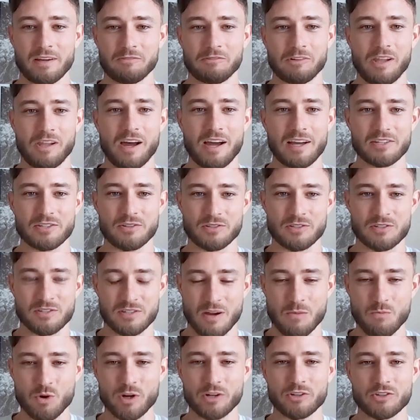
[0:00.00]
relies on
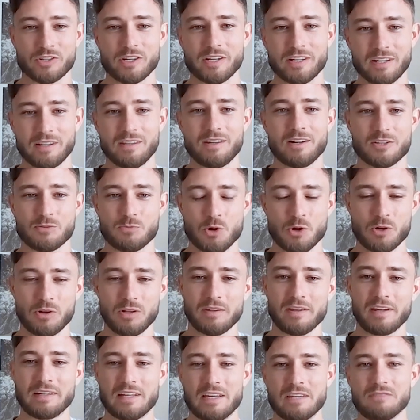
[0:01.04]
someone training a large model
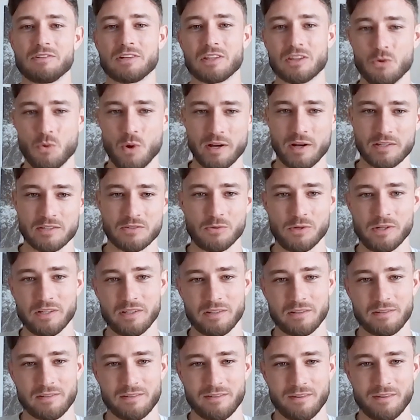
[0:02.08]
and giving the weights away
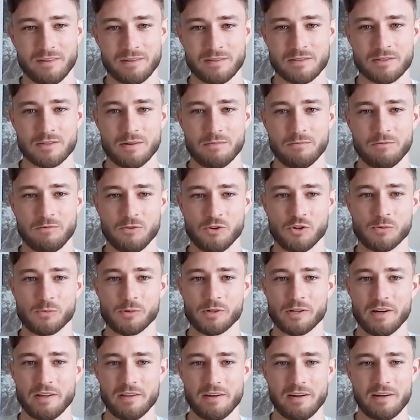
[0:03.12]
in some form or
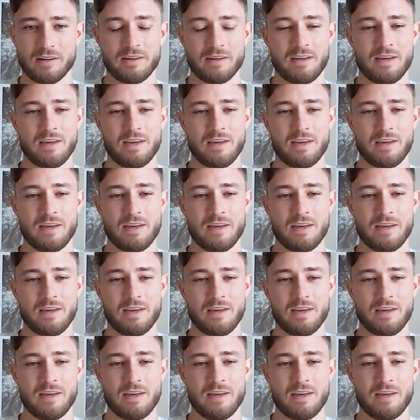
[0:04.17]
another.